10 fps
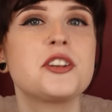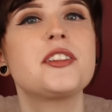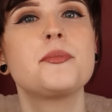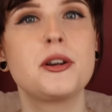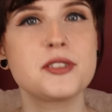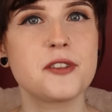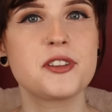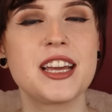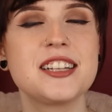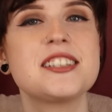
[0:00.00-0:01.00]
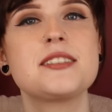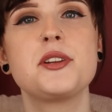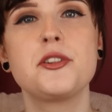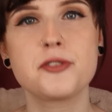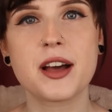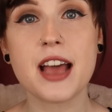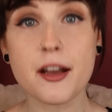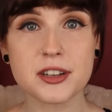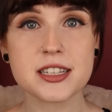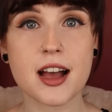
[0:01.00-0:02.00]
turn on the post notifications to be notified
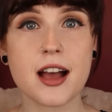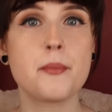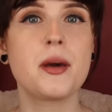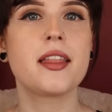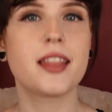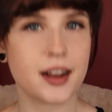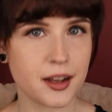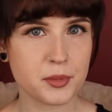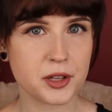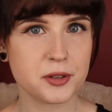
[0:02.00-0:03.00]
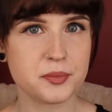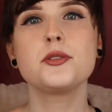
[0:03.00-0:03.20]
every time that I upload.